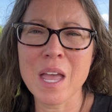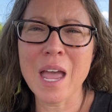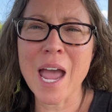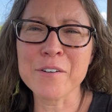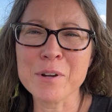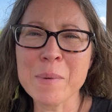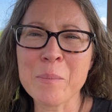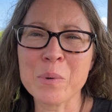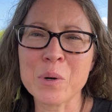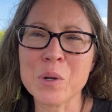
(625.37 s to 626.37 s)
And
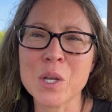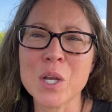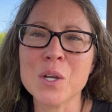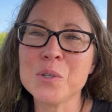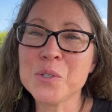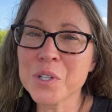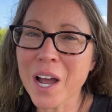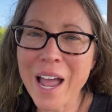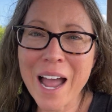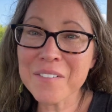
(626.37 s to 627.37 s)
remember, you do
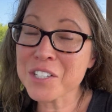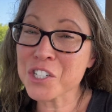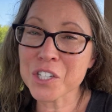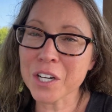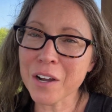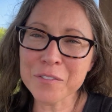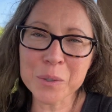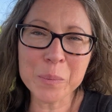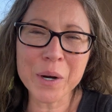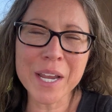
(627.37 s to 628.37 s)
not have to shut off your
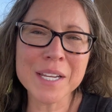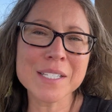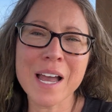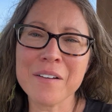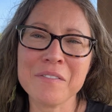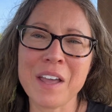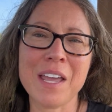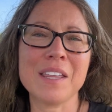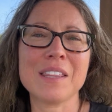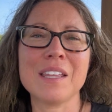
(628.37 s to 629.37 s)
brain to have
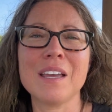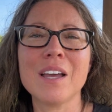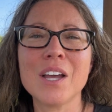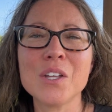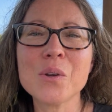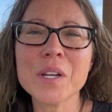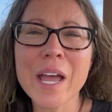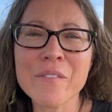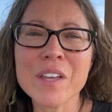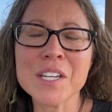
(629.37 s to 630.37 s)
faith. You can
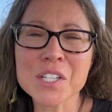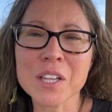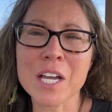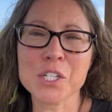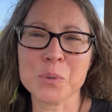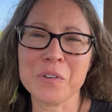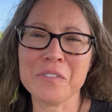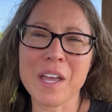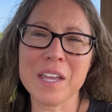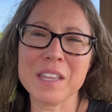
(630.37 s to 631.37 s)
have intellectual
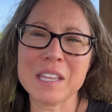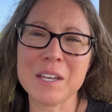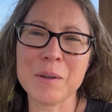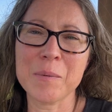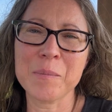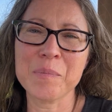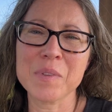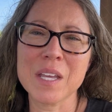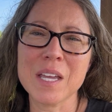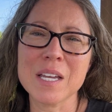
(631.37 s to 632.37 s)
faith.
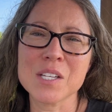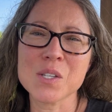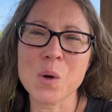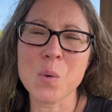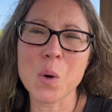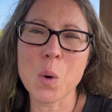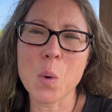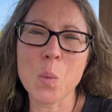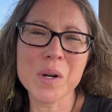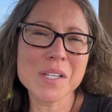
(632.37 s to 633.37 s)
So,
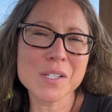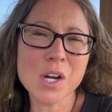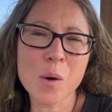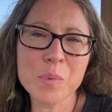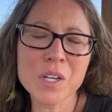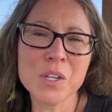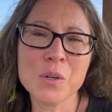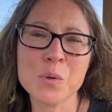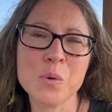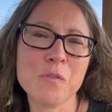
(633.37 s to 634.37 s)
what is stopping
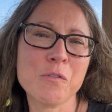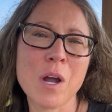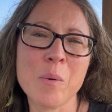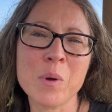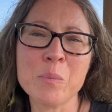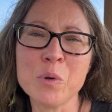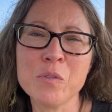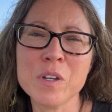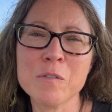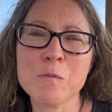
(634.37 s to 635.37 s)
you from
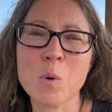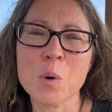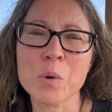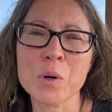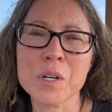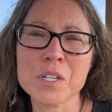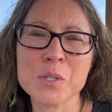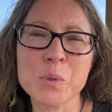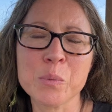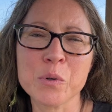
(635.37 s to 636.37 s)
moving forward
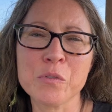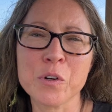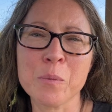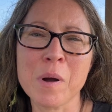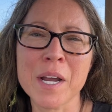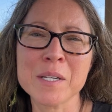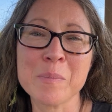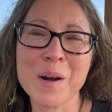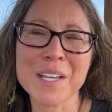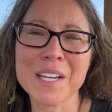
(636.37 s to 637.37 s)
to improve your
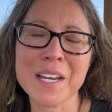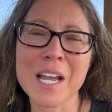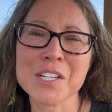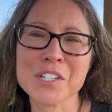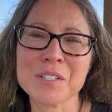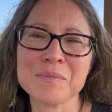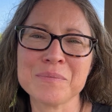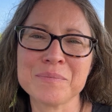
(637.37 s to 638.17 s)
mind-body connection?